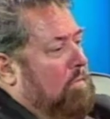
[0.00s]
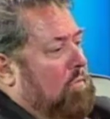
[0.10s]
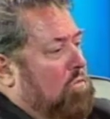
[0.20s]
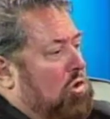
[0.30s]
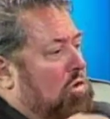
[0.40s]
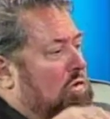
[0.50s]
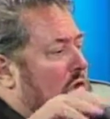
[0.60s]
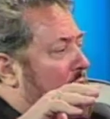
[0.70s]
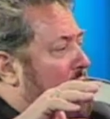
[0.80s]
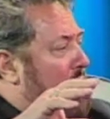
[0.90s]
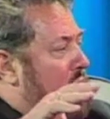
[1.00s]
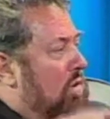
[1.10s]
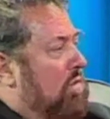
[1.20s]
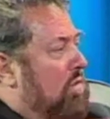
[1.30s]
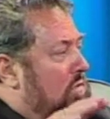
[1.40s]
Do you see other
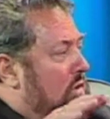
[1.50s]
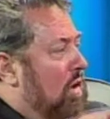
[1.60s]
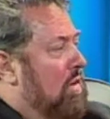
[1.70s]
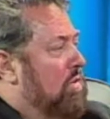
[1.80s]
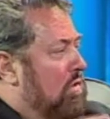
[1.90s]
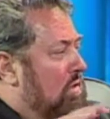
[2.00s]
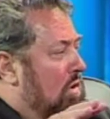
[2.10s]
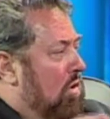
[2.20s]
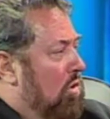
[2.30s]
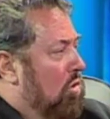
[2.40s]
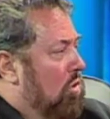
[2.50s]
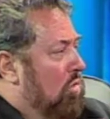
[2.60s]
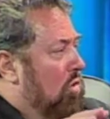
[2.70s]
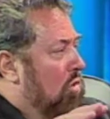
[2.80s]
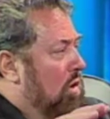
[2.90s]
uses for lasers in the home
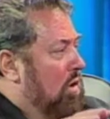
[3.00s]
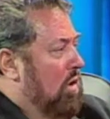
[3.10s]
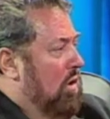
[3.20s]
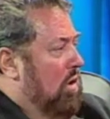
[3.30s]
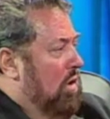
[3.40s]
or in the...